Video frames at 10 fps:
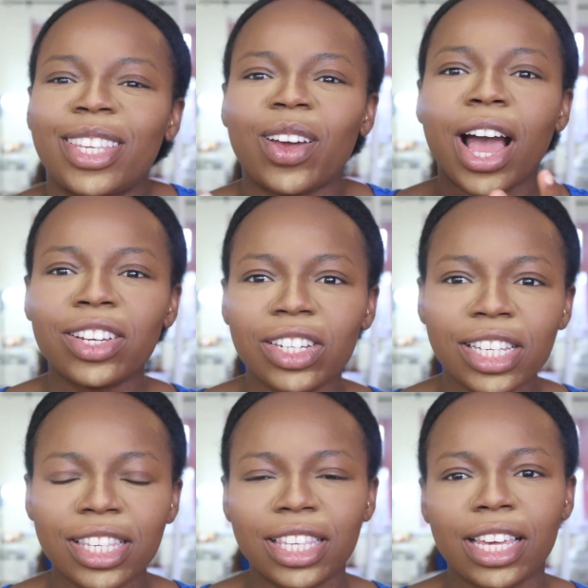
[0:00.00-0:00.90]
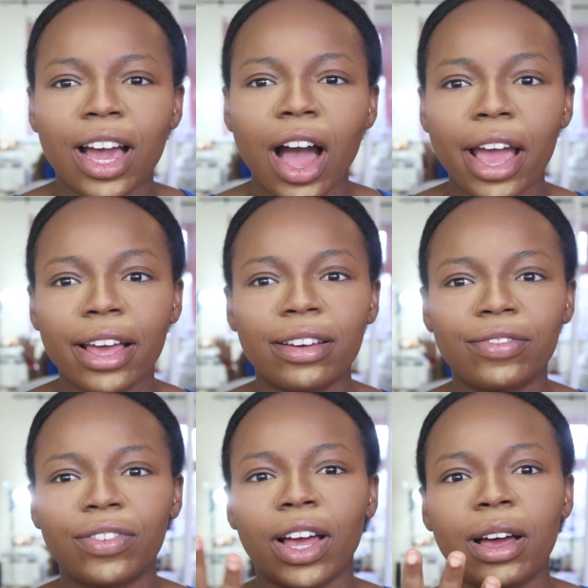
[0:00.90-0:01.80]
so as you can see, I
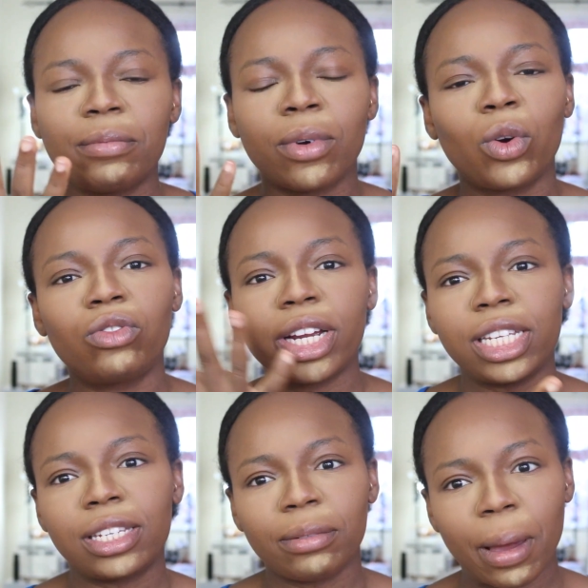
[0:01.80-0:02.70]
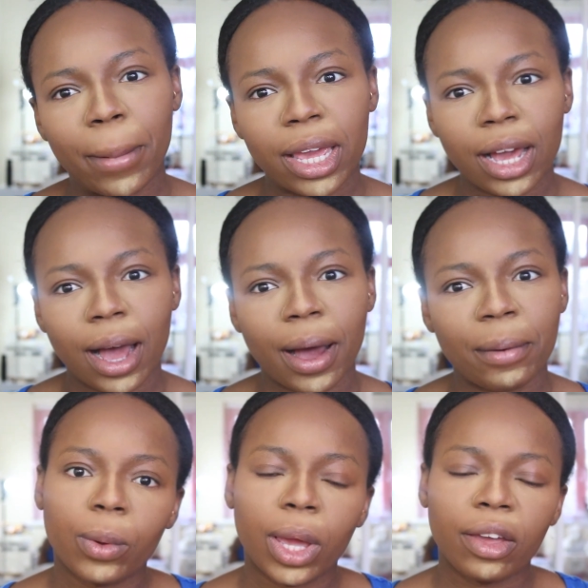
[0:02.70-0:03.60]
have already done my
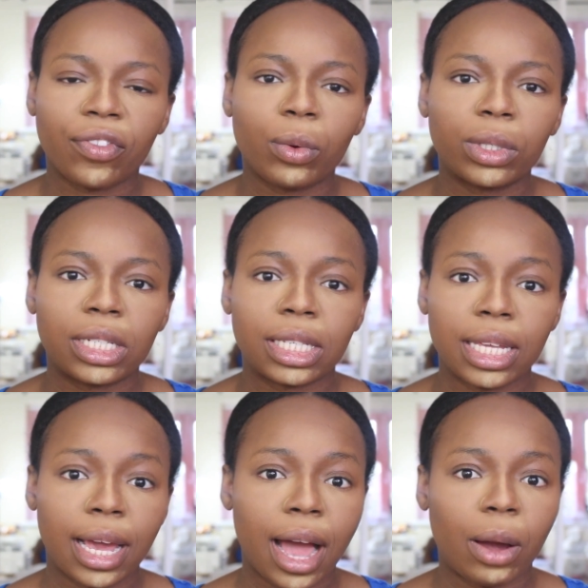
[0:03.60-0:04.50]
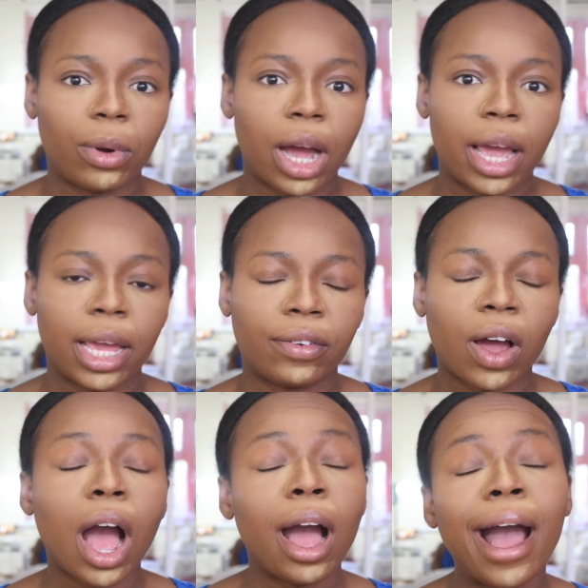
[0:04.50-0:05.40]
makeup. If you want to see how
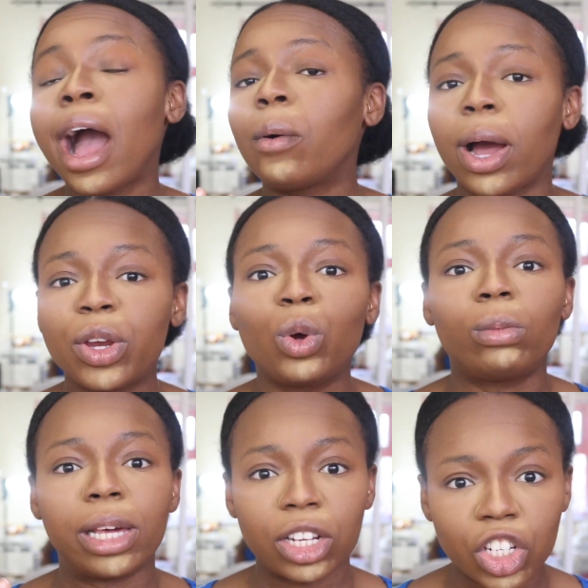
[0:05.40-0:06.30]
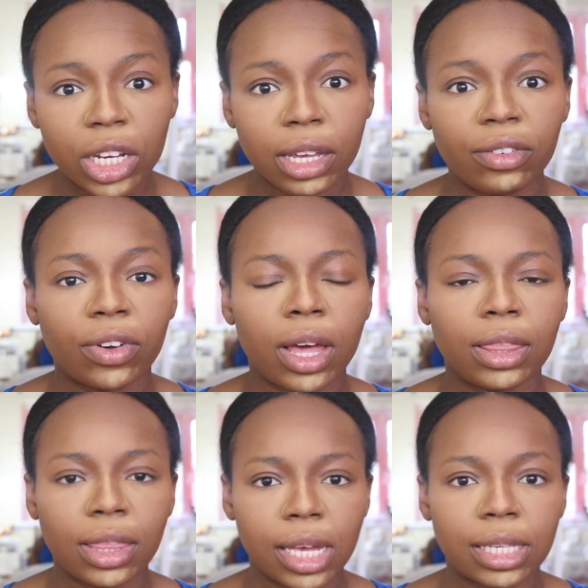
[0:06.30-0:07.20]
I normally achieve
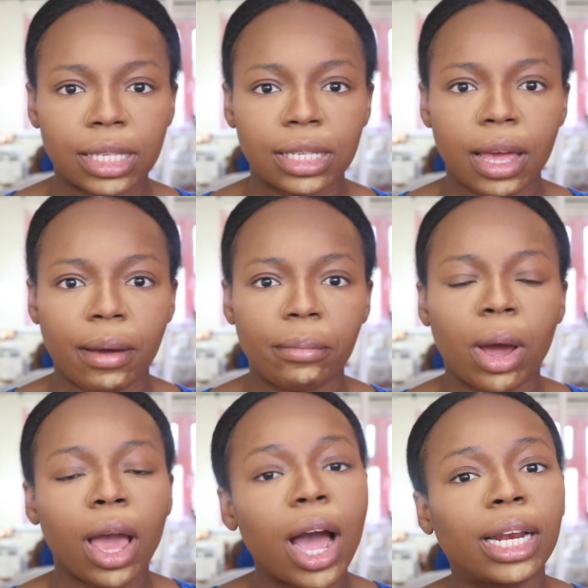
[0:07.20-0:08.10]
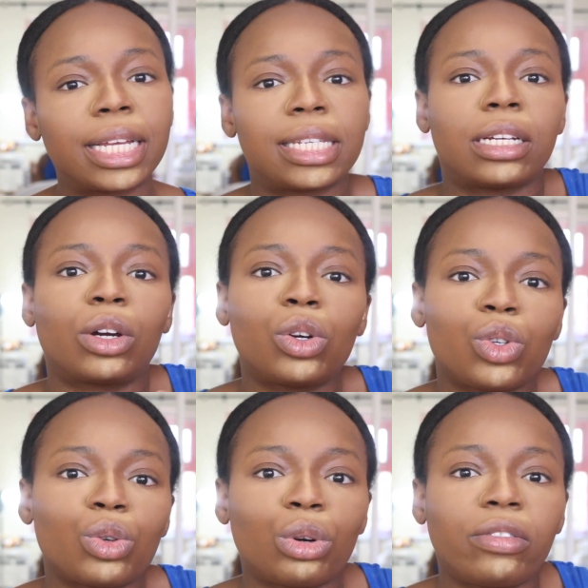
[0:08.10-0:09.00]
this, my highlighting and
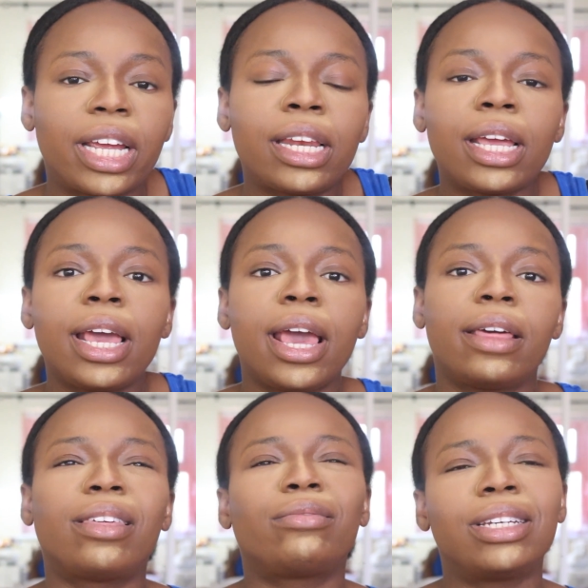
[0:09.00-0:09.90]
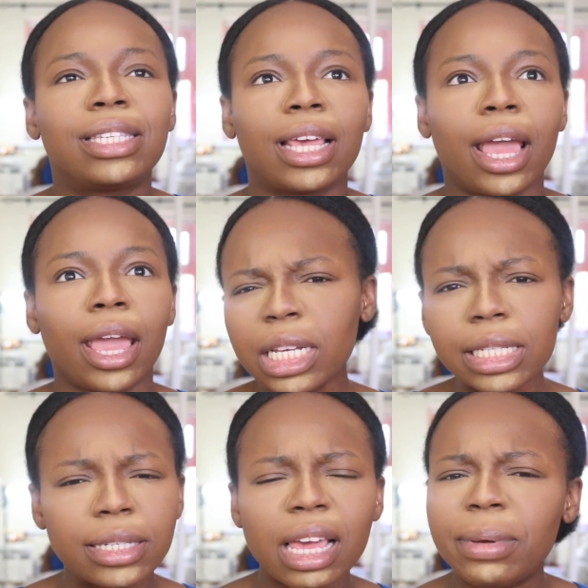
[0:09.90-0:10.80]
contouring, there is a
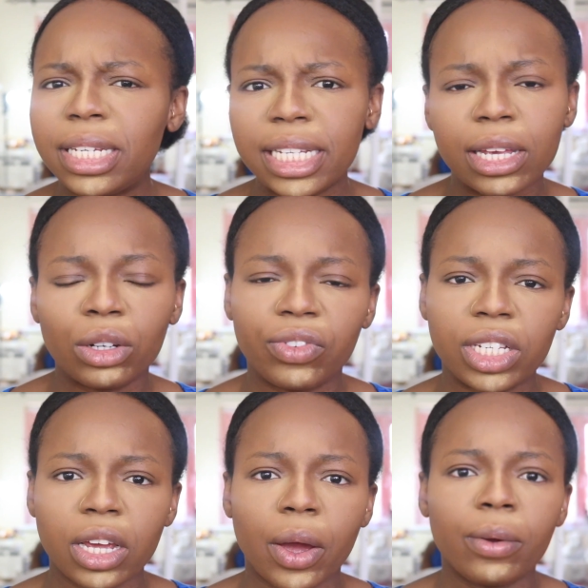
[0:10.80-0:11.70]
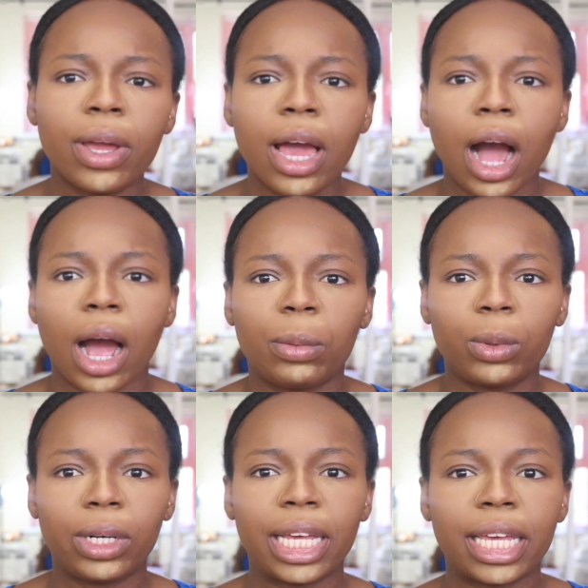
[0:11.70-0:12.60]
semi-detailed video. I
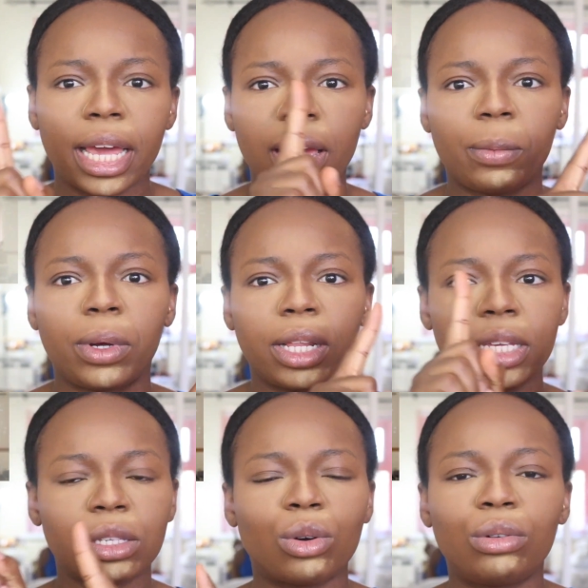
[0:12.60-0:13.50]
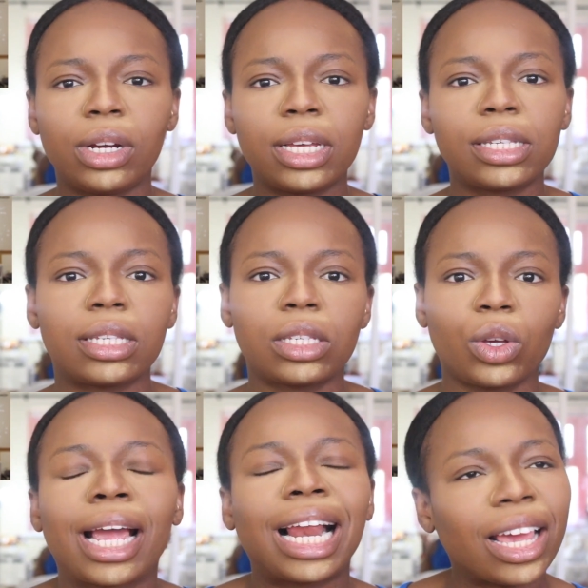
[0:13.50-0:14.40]
will link it in one of these corners.
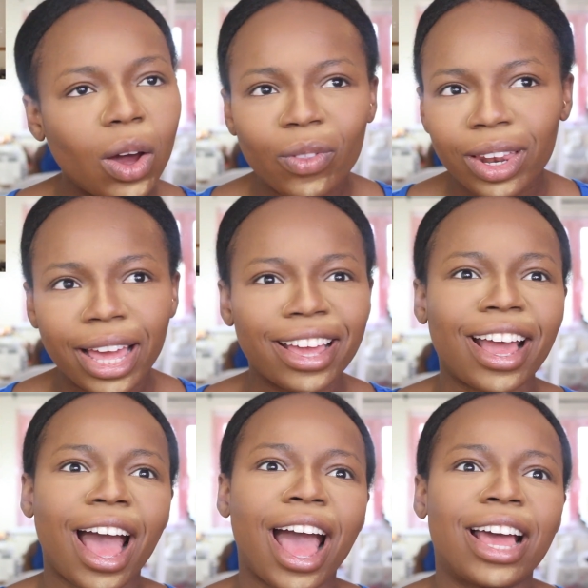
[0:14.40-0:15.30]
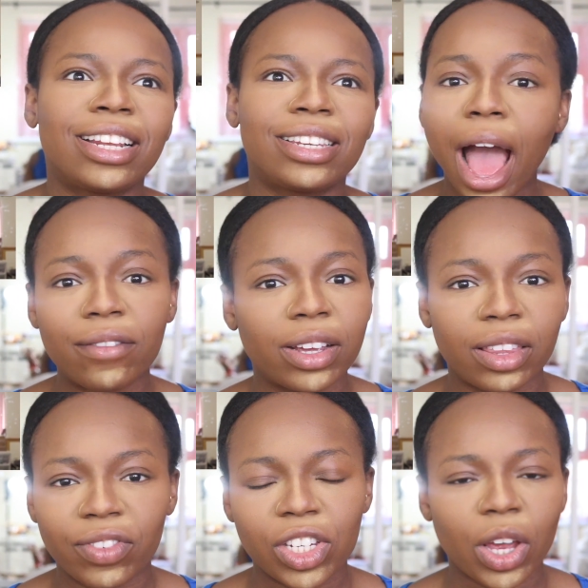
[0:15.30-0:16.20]
So click on the link and have a look
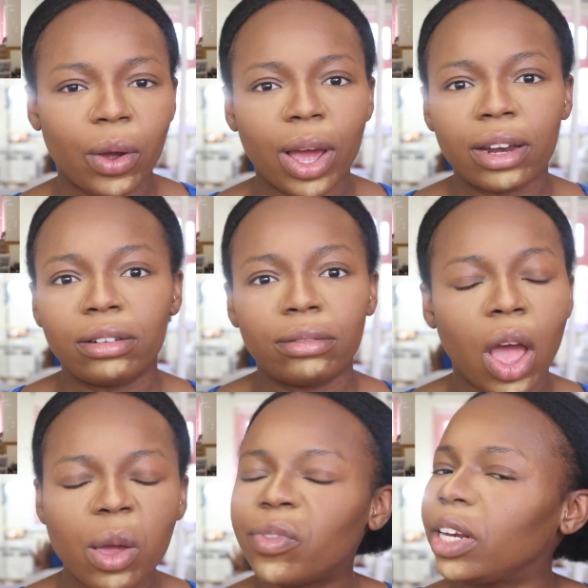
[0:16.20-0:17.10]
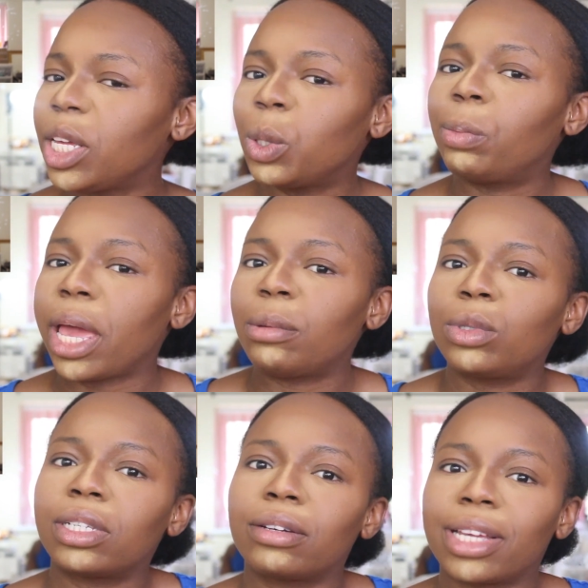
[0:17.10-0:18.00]
at the video, and hopefully you'll be
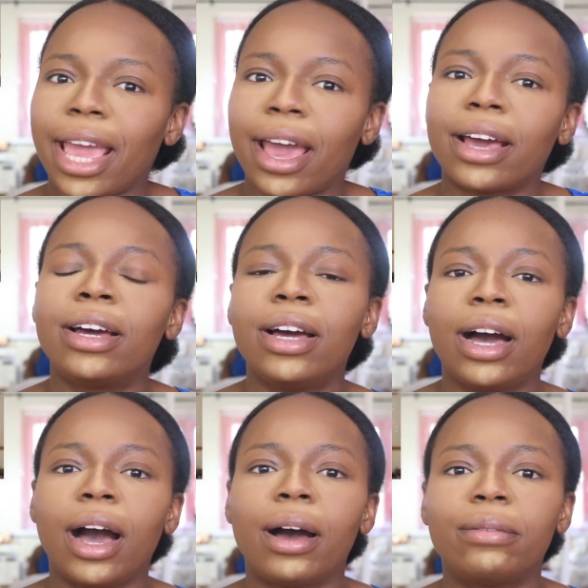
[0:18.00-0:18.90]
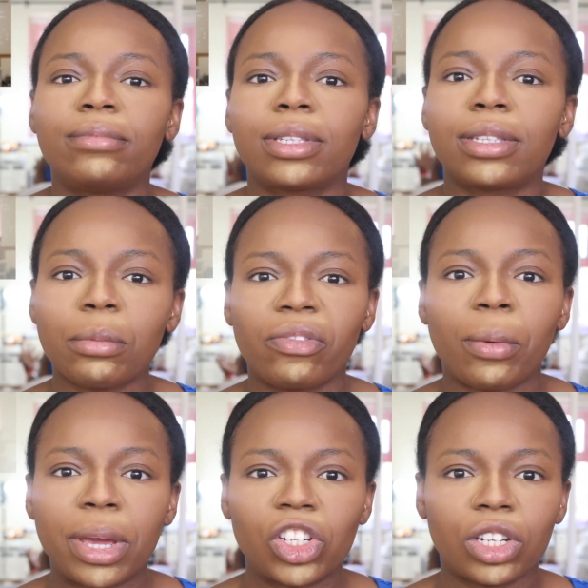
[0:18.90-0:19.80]
able to get some
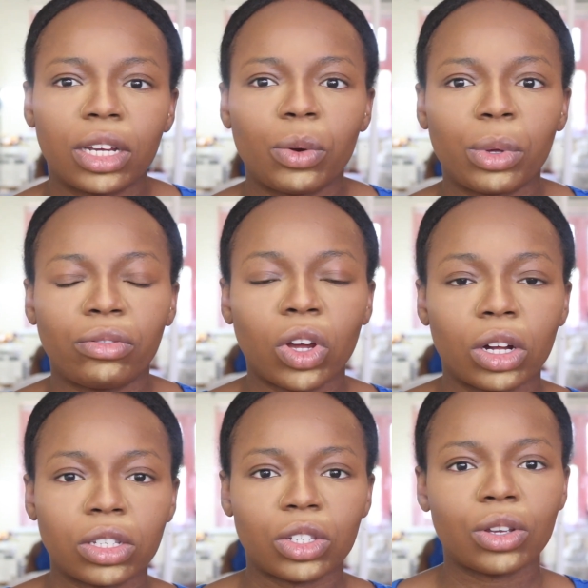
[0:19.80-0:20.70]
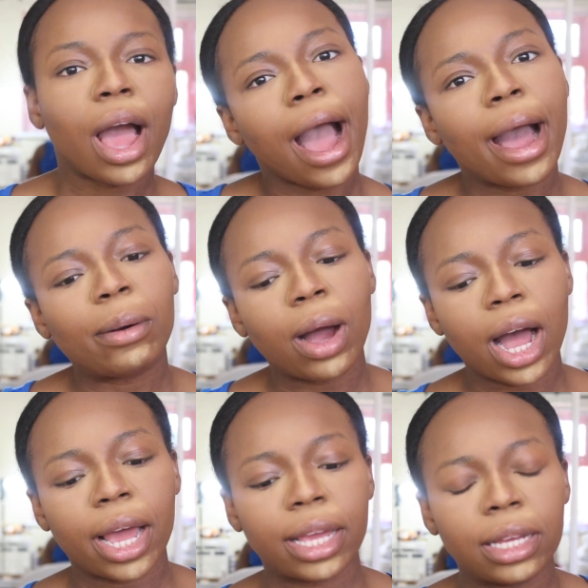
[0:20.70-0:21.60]
information with regards to how
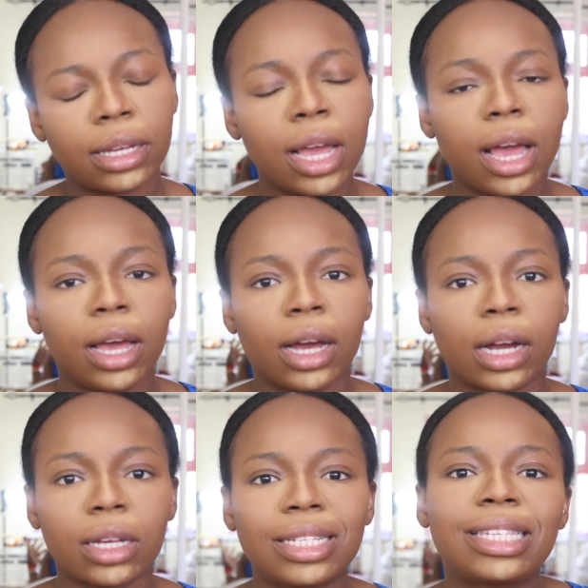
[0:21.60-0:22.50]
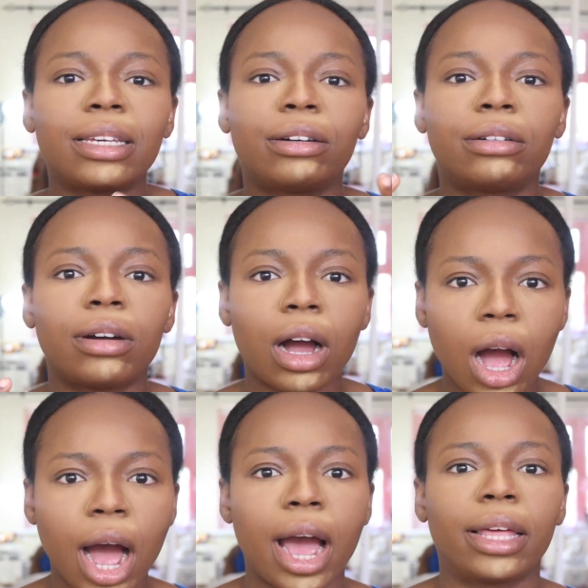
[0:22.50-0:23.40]
I conceal,
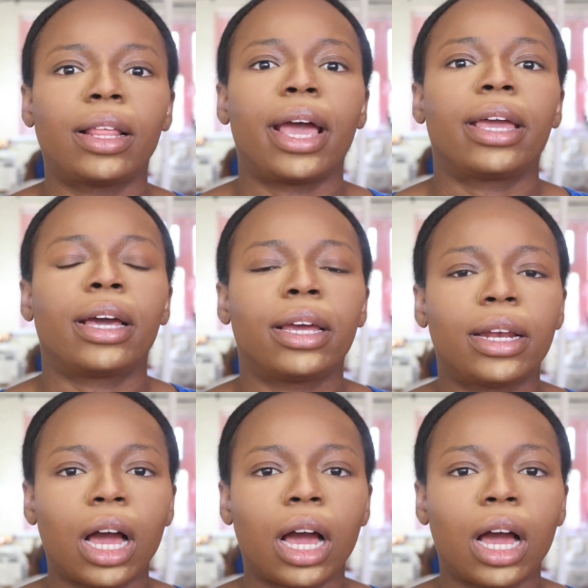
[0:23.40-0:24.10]
highlight and